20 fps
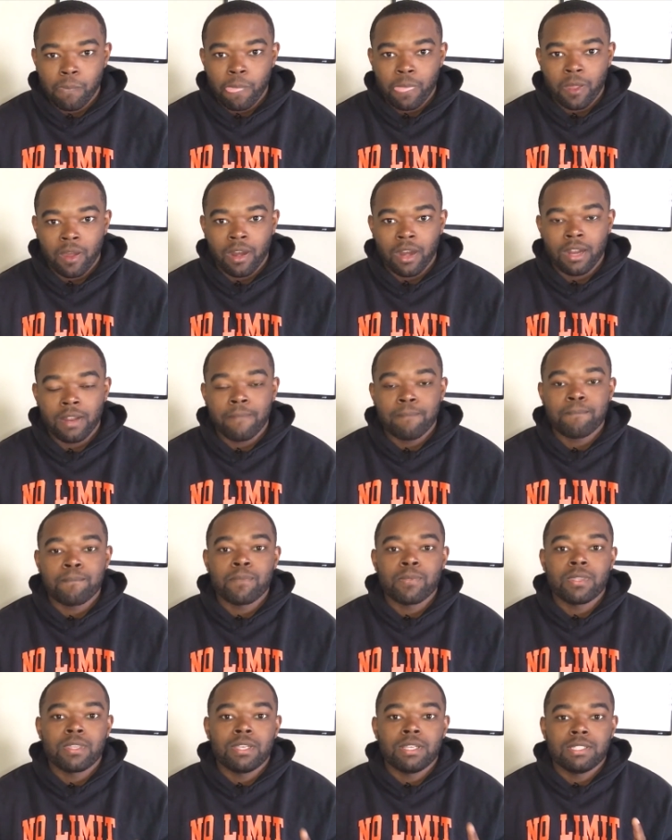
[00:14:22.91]
All right,
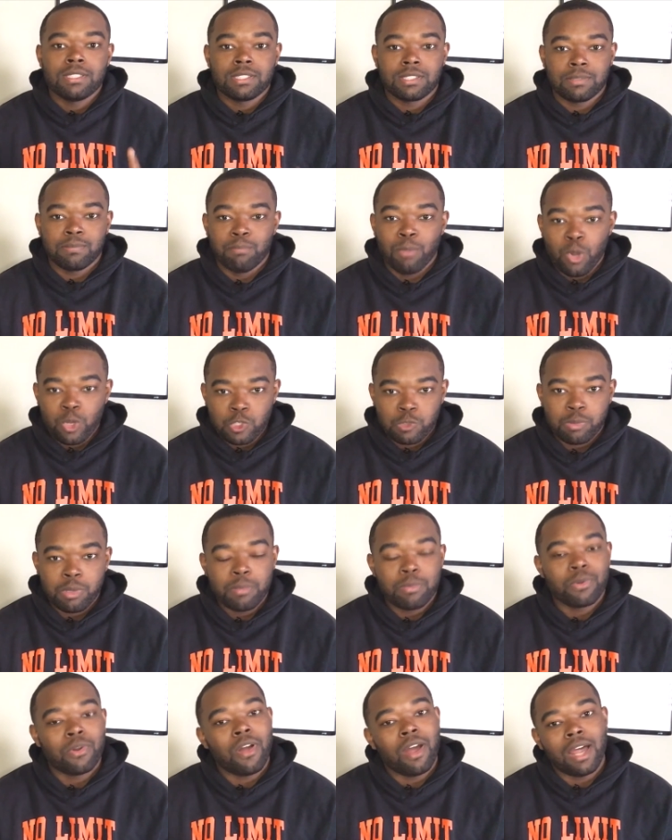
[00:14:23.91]
most
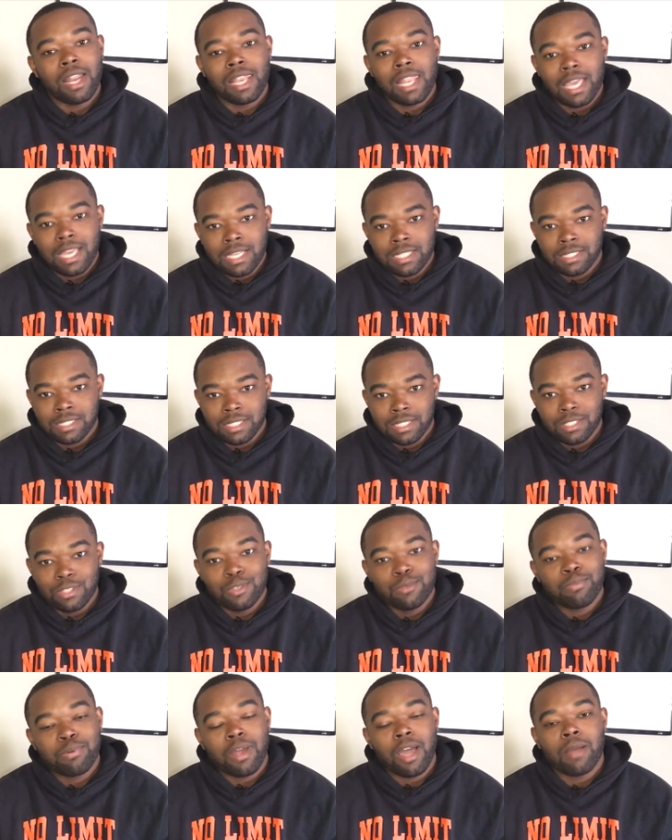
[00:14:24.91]
people are lazy. You
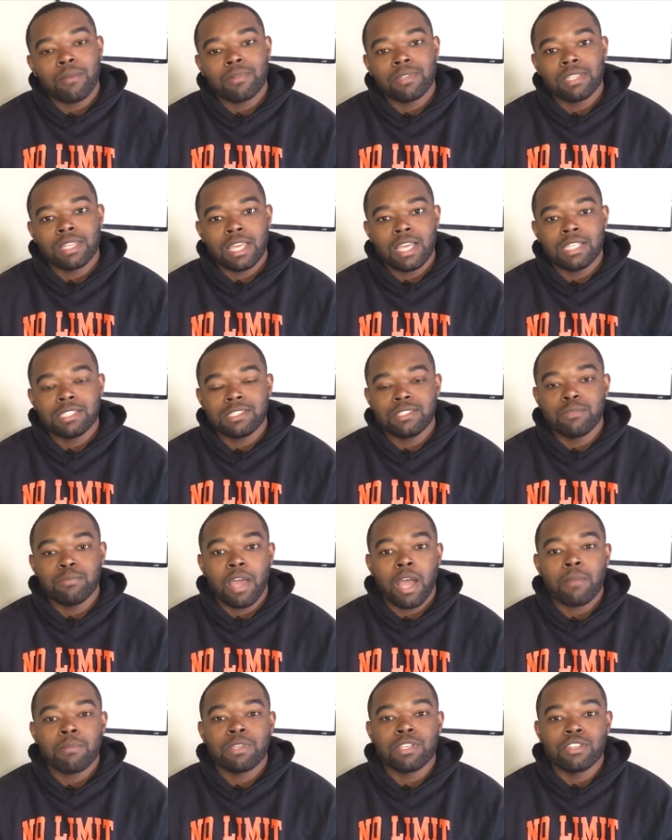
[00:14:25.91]
probably lazy. You
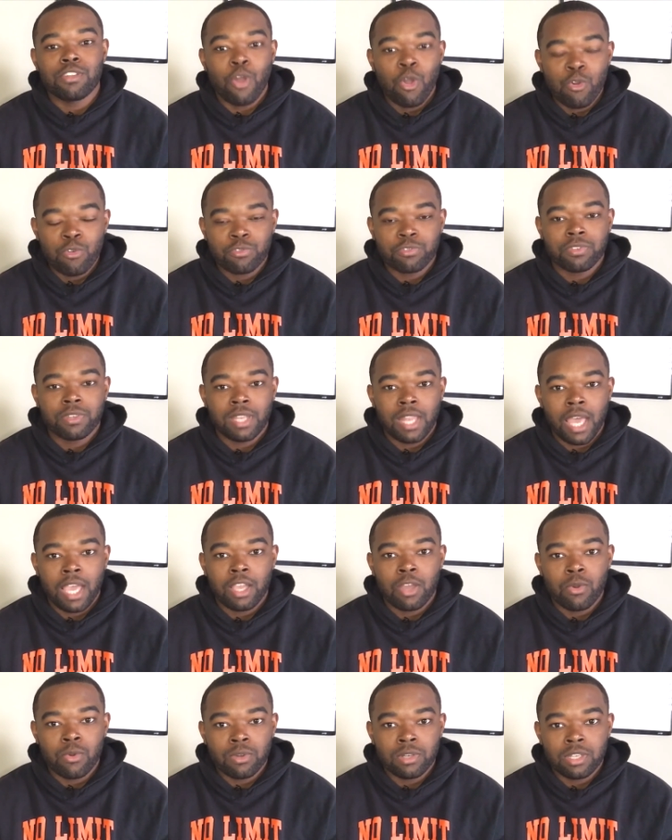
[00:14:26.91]
probably don't feel like
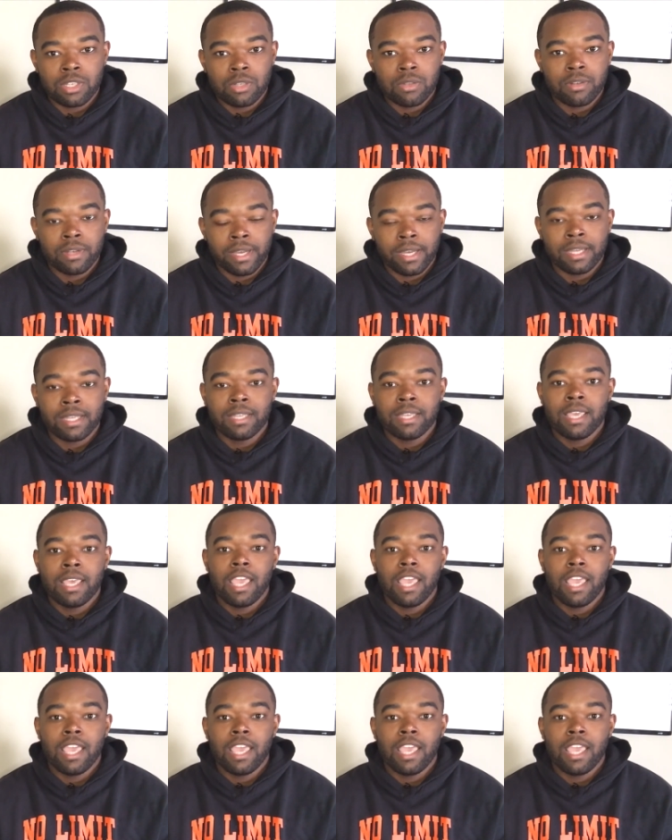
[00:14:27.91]
going to do that.